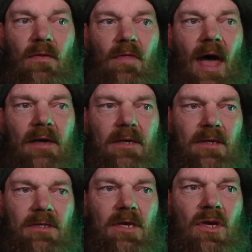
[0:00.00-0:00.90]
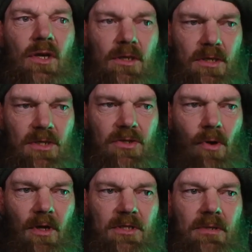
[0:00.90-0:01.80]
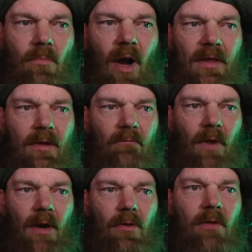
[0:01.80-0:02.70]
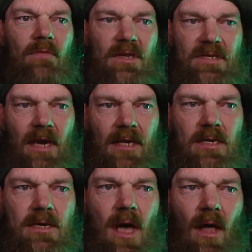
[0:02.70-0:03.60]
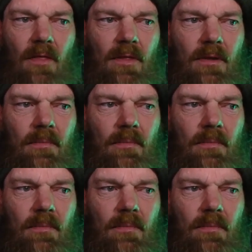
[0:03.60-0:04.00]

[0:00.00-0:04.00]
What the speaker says: that is, destruction by the fire of the second death,